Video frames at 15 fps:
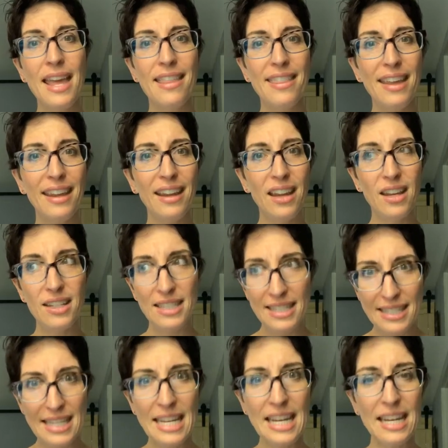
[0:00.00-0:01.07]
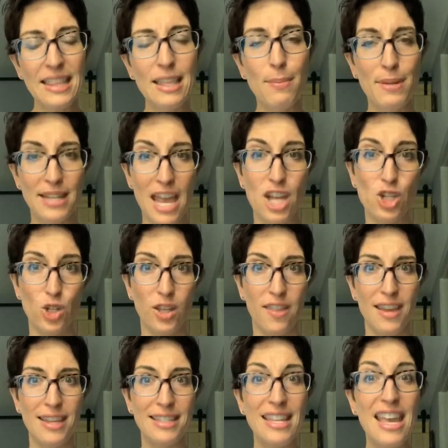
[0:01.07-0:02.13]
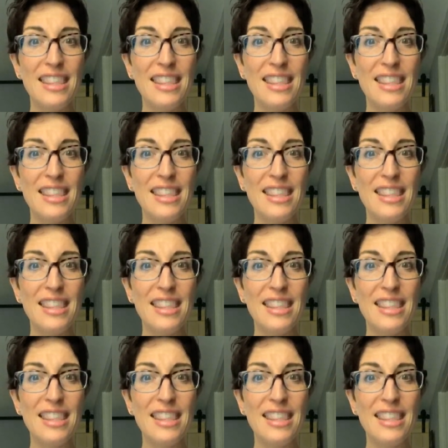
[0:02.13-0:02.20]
that see the potential in this